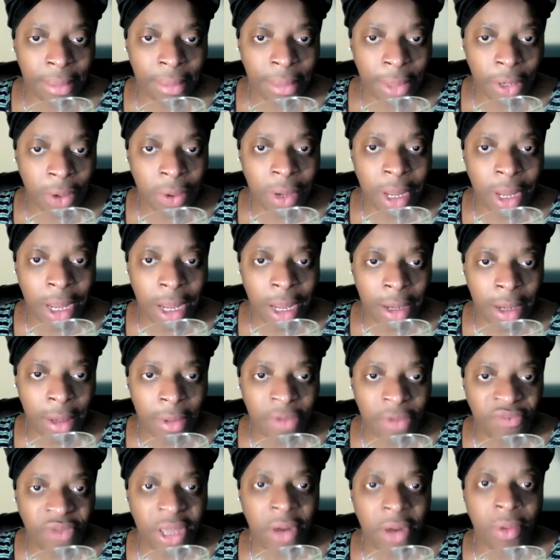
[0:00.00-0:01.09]
Okay,
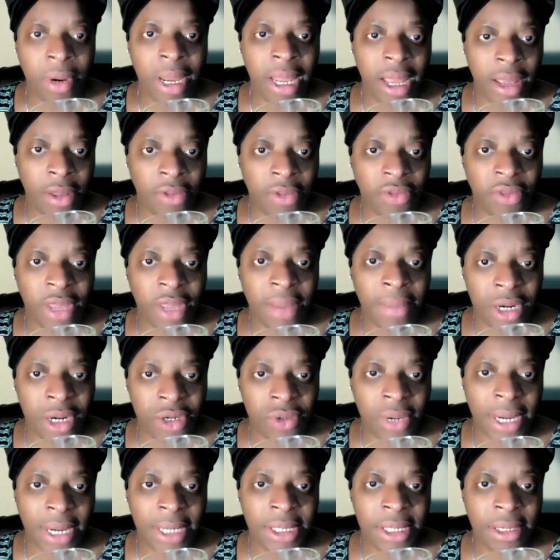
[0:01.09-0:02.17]
Federal Health
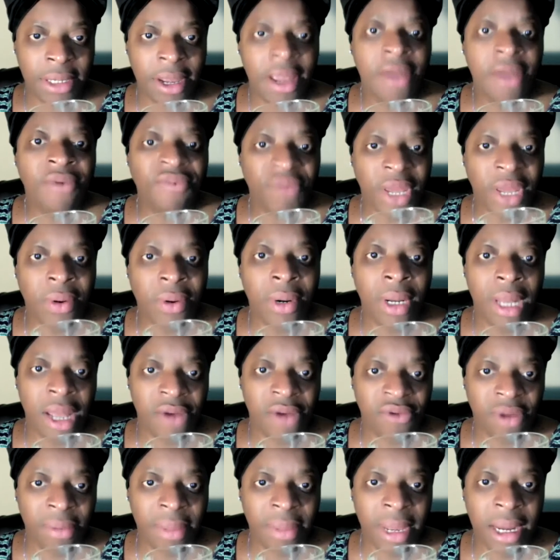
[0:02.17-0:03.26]
Administration, federal
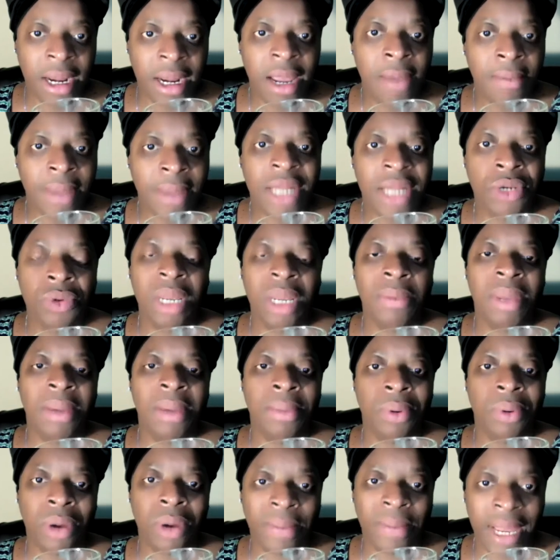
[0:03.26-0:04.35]
government, my dream
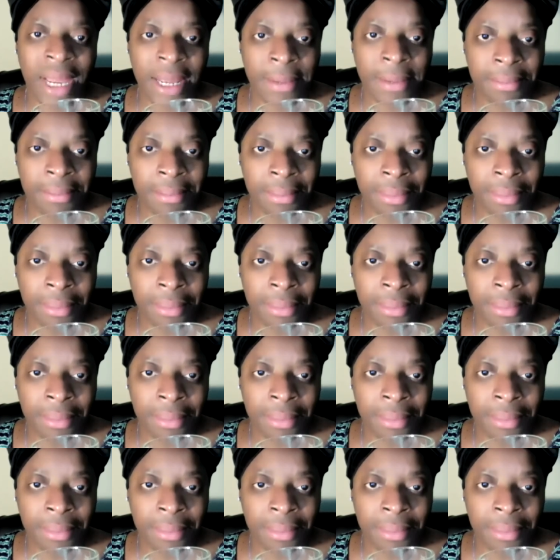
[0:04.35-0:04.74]
employment.